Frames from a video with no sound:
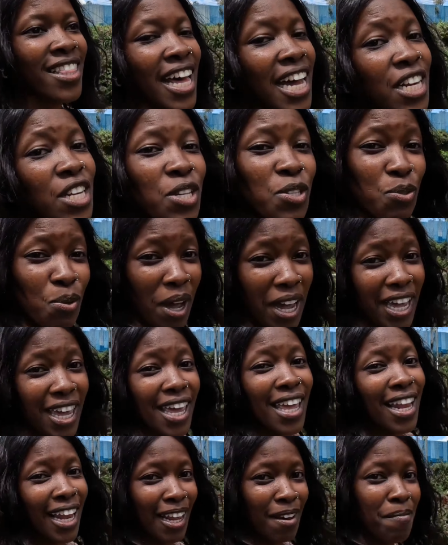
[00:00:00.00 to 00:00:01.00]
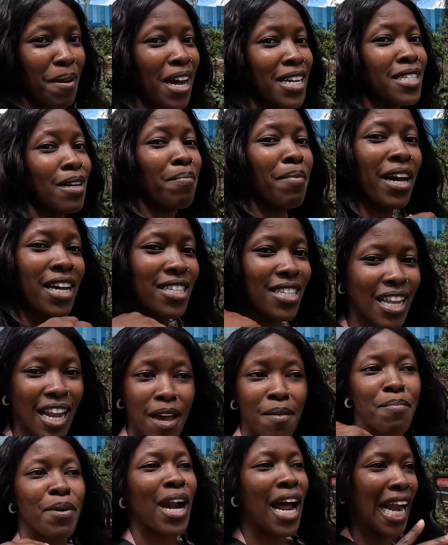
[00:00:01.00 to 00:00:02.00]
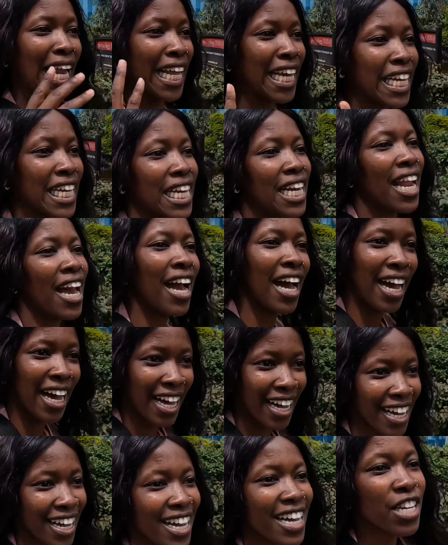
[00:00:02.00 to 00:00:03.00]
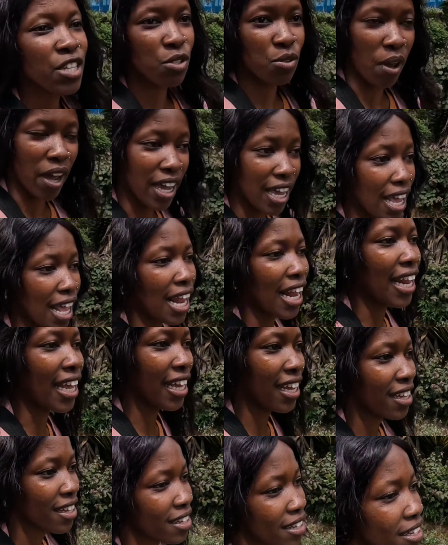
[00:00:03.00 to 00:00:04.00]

That is Swahili. Maktaba is library in uh, Swahili.